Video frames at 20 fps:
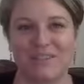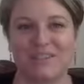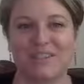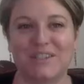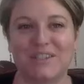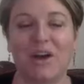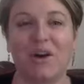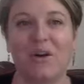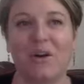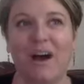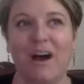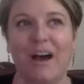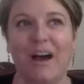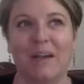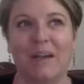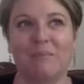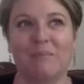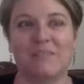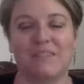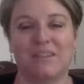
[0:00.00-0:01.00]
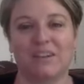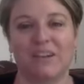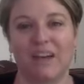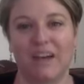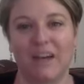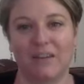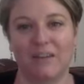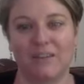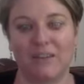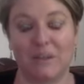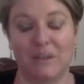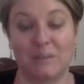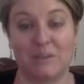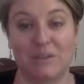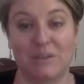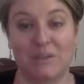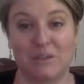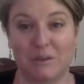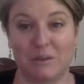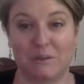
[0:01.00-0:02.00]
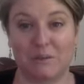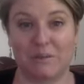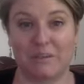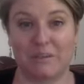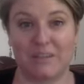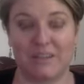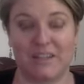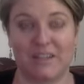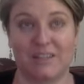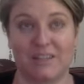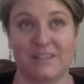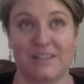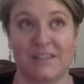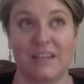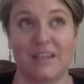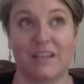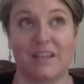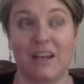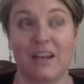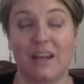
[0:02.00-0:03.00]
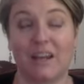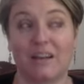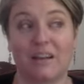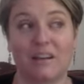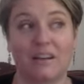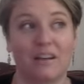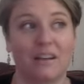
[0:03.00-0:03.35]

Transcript: So I'm still kind of in between with this, and